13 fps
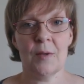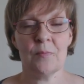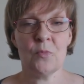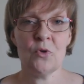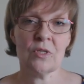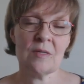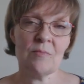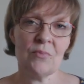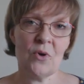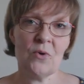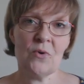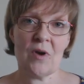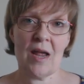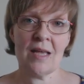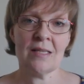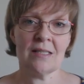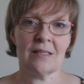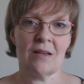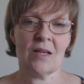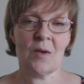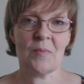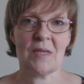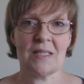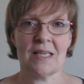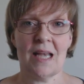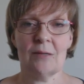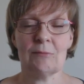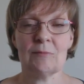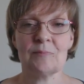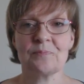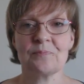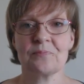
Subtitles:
works in progress are coming down